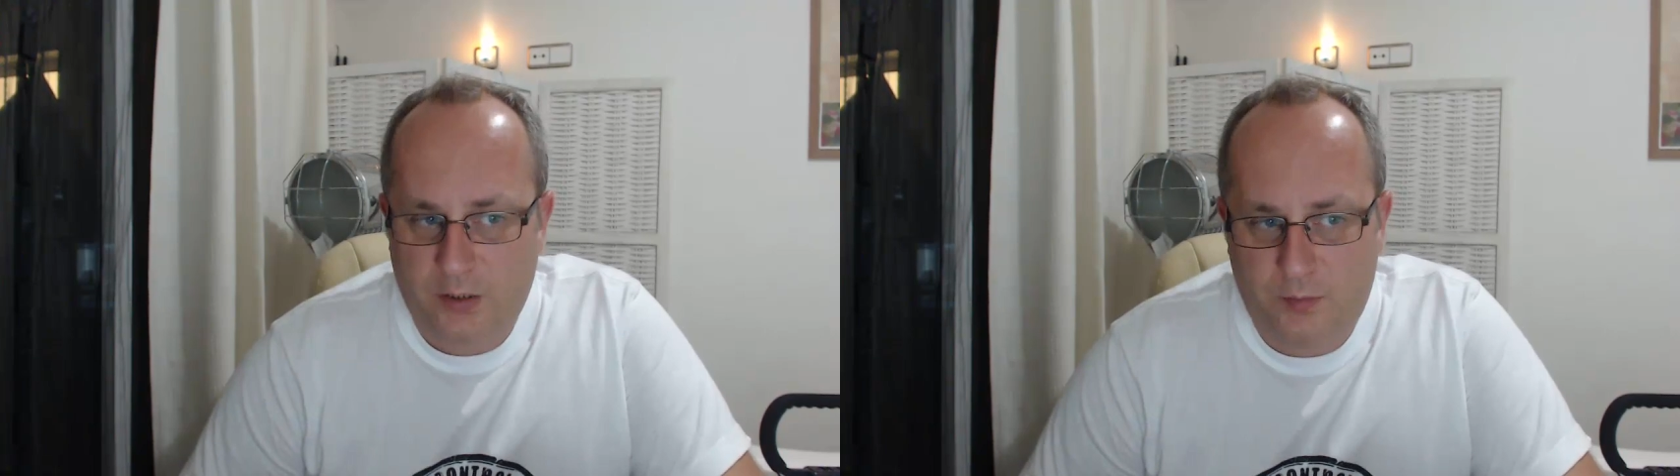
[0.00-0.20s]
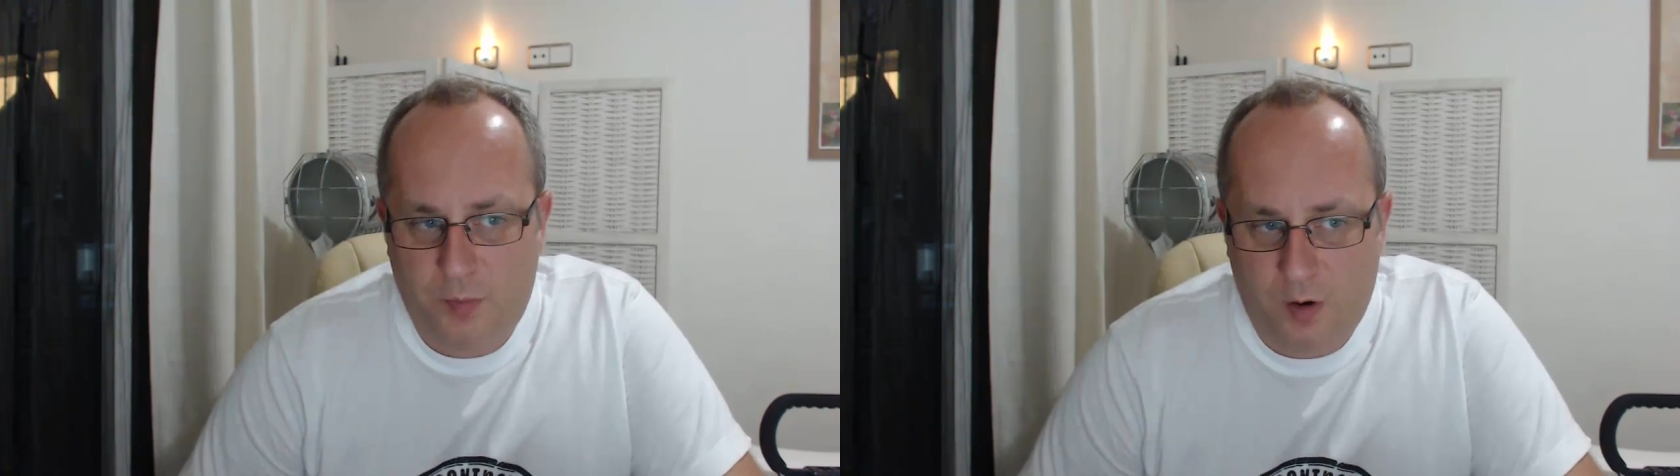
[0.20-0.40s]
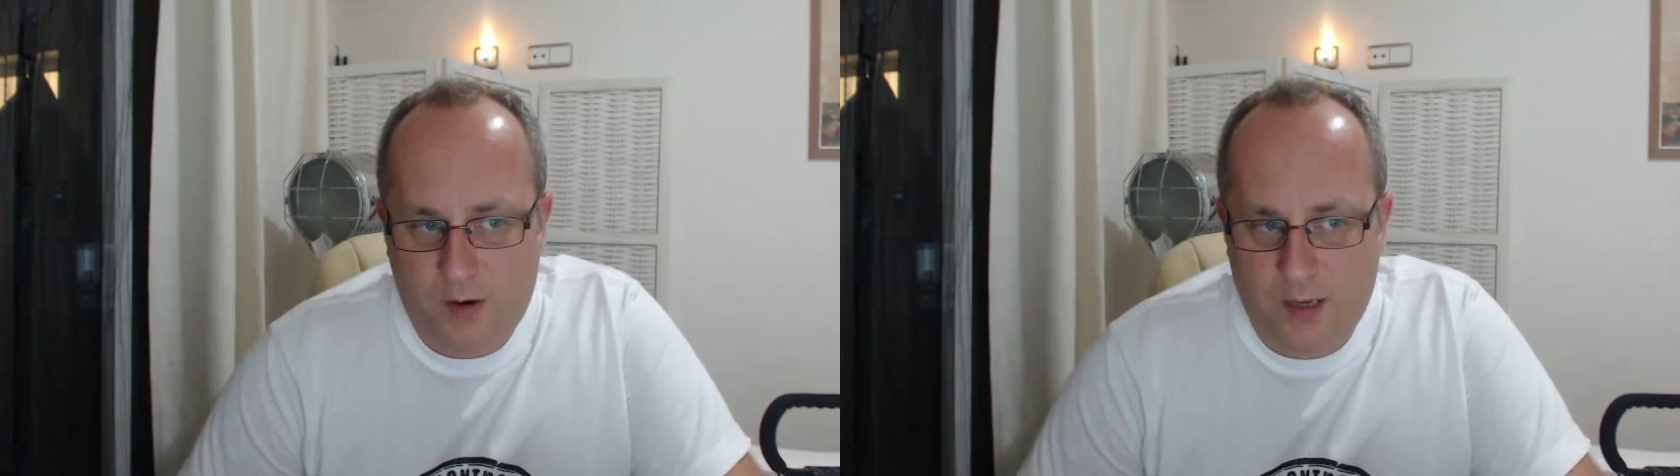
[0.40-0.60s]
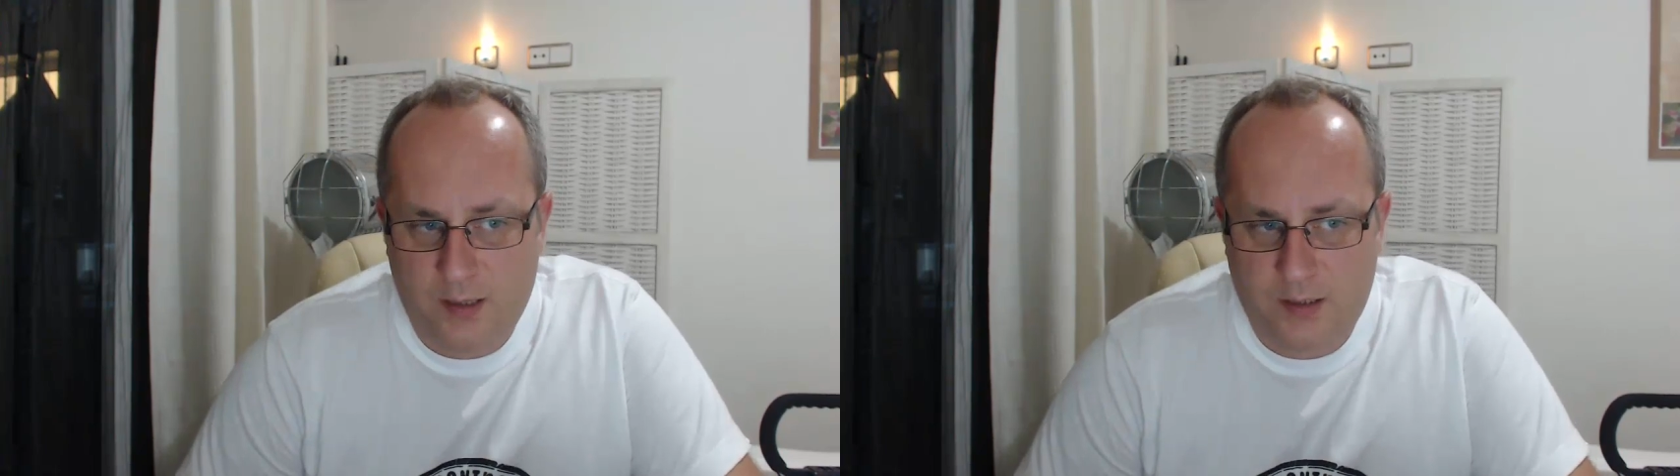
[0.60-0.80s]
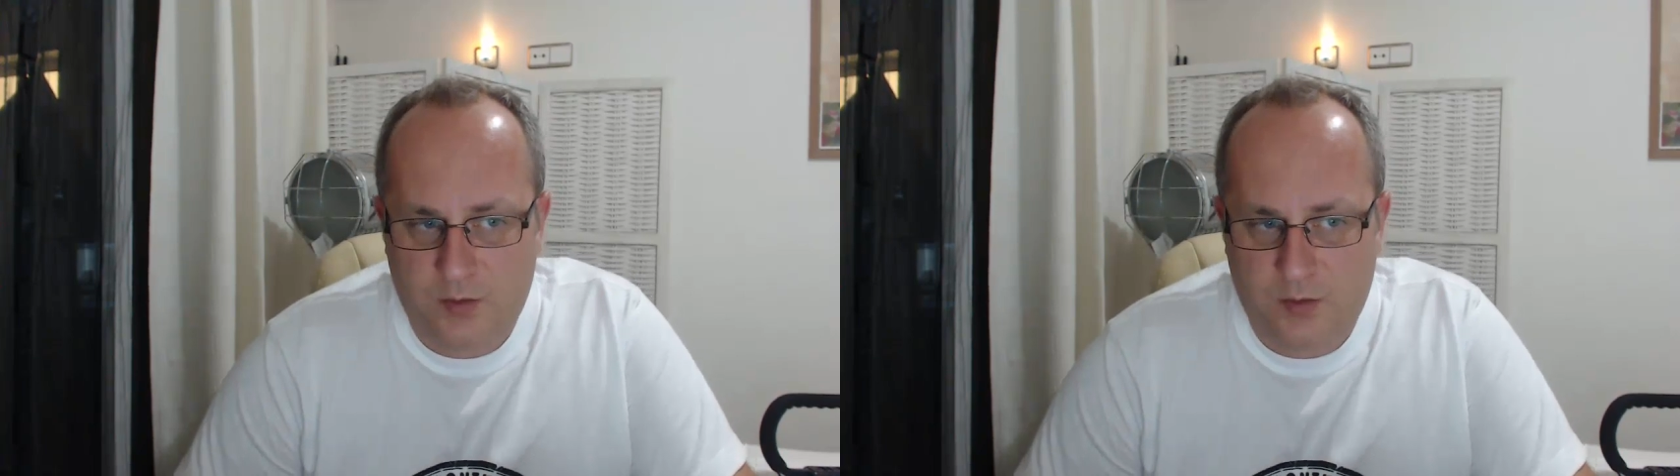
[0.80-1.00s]
do
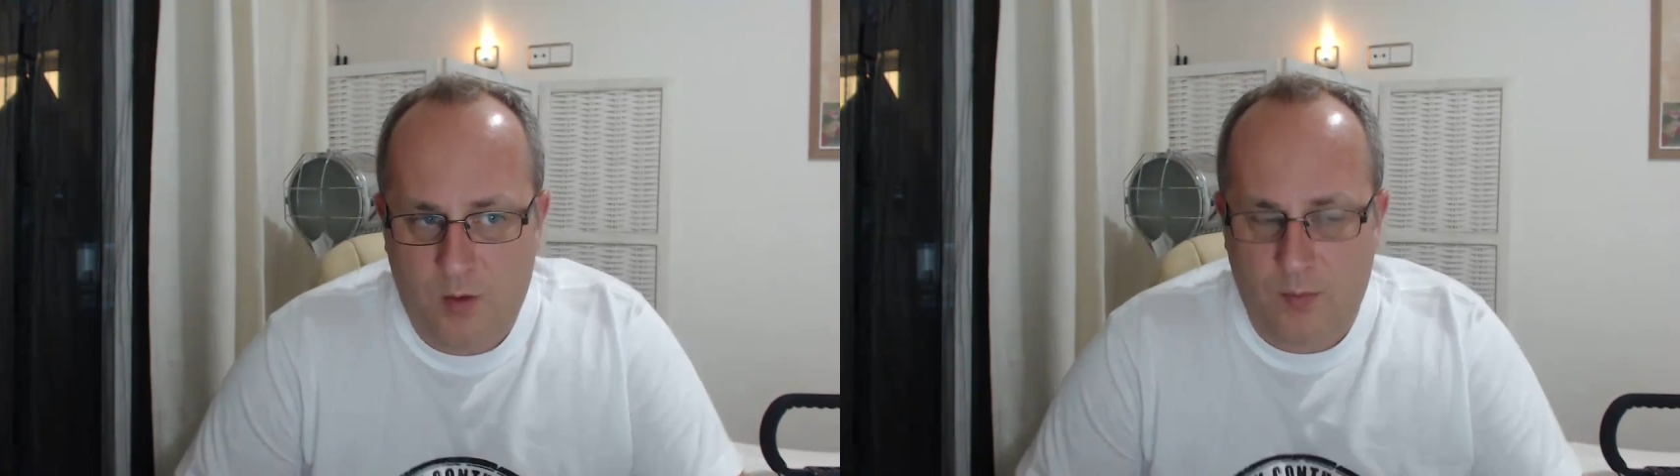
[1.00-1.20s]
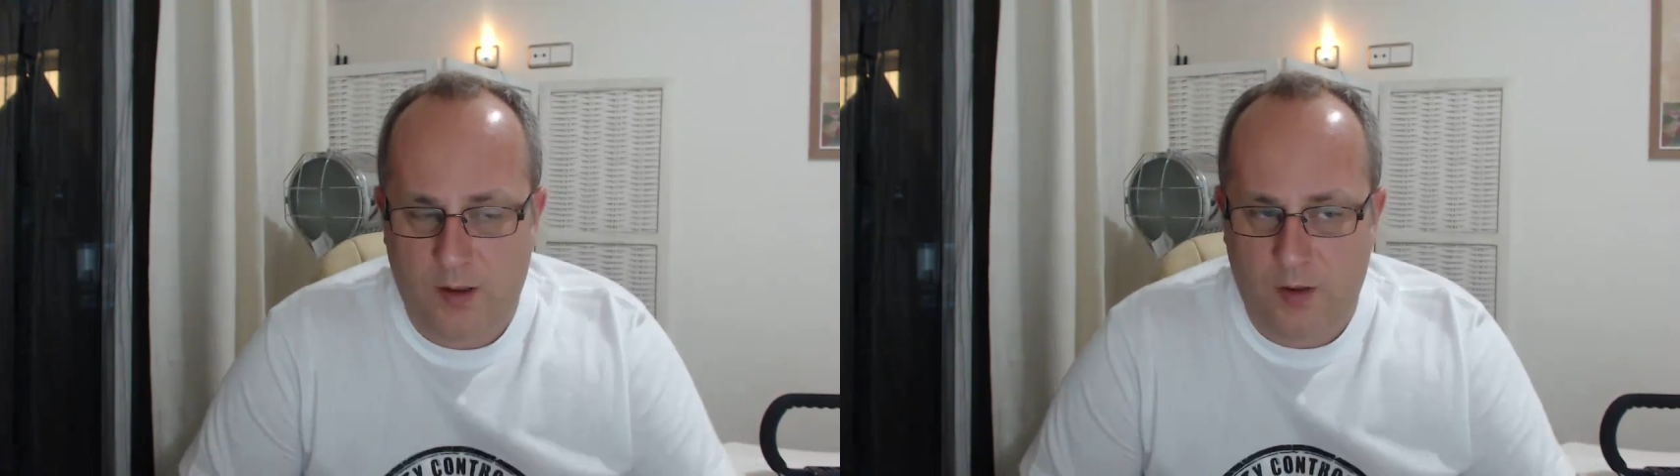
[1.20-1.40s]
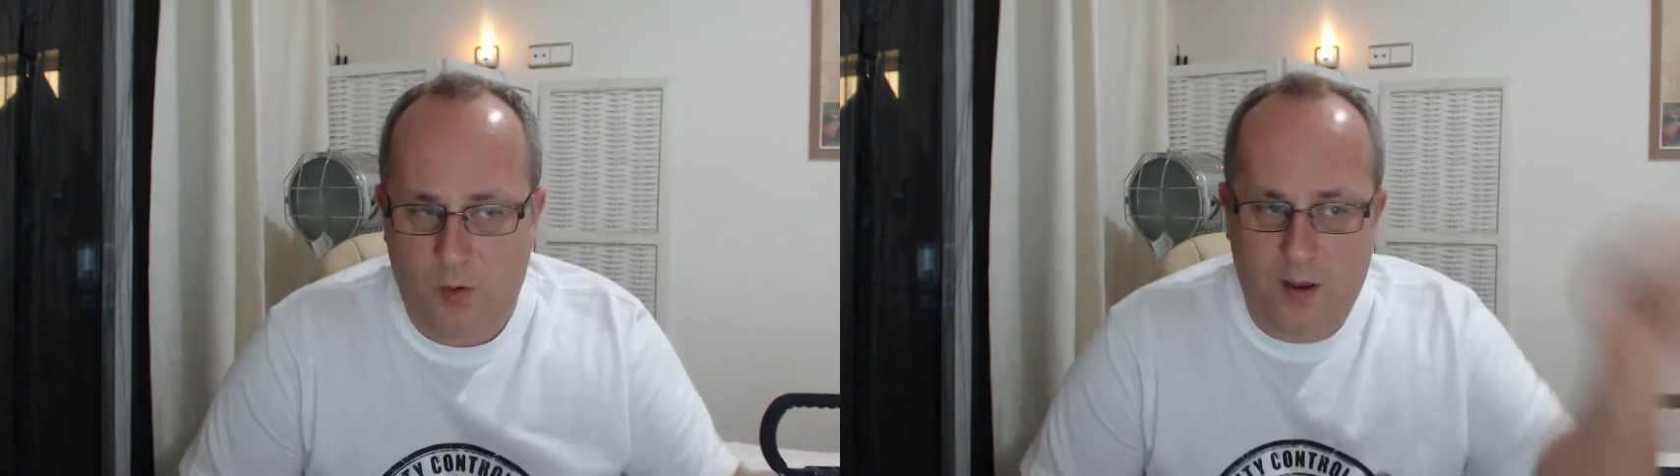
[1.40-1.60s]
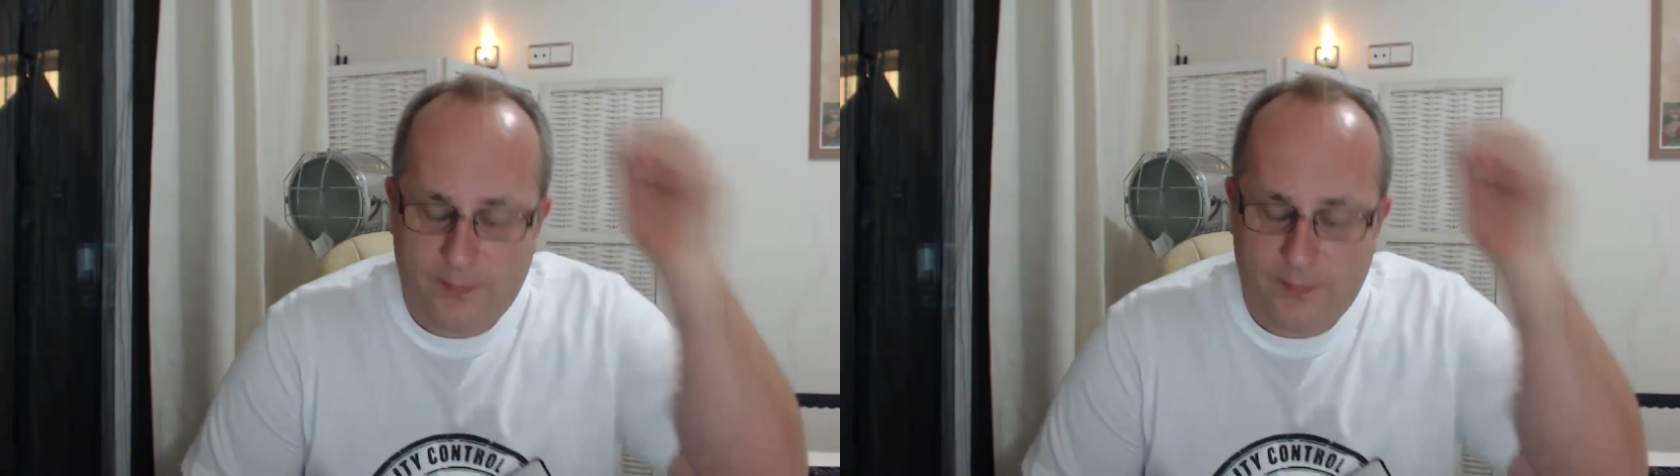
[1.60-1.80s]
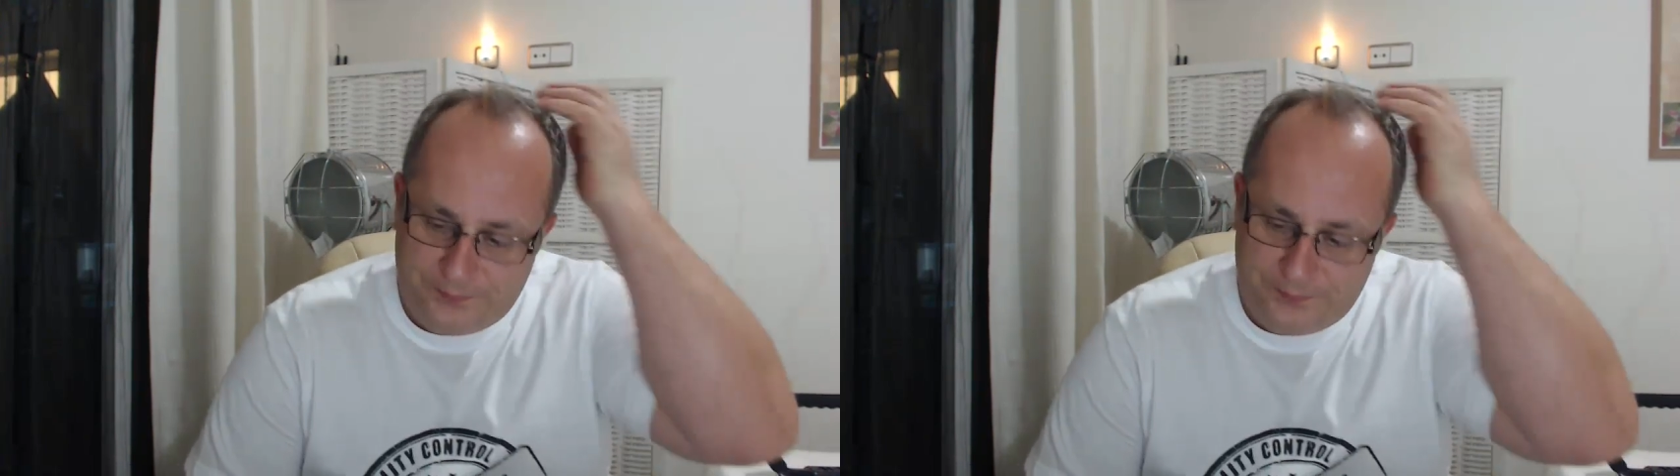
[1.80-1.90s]
podcasts as well. By the way,